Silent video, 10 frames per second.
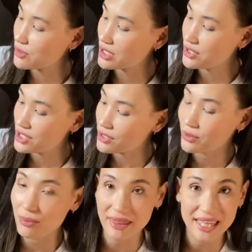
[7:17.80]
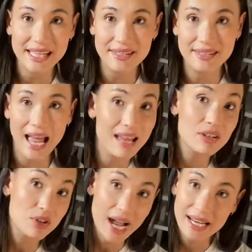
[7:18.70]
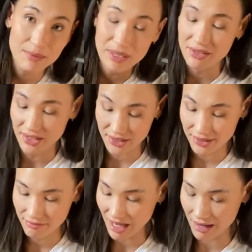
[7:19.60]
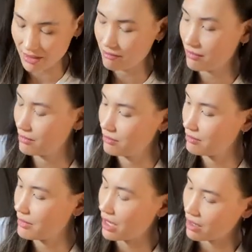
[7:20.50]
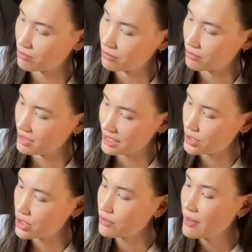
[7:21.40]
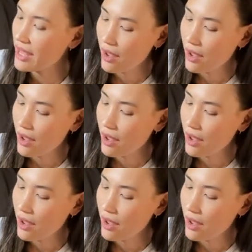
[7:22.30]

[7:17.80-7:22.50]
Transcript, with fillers: you can do with this, I haven't tried it because I just haven't needed to.